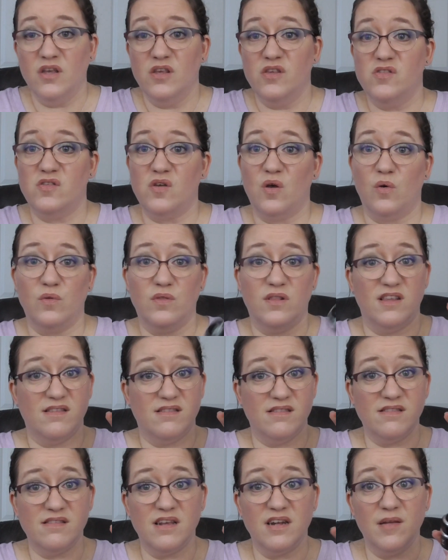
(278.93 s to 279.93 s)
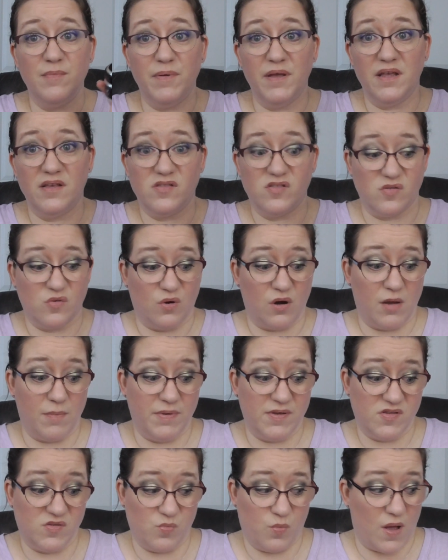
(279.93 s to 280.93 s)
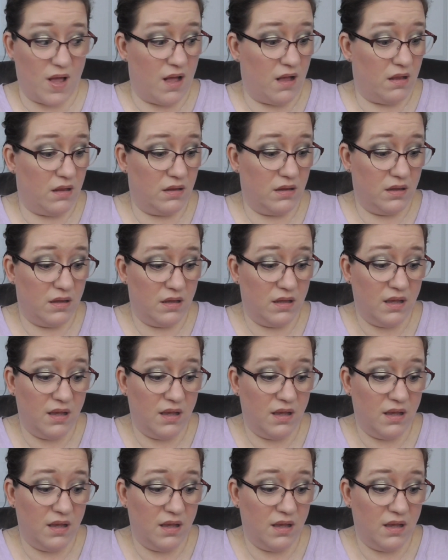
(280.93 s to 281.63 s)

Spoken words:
So this is going to be a scrub as well.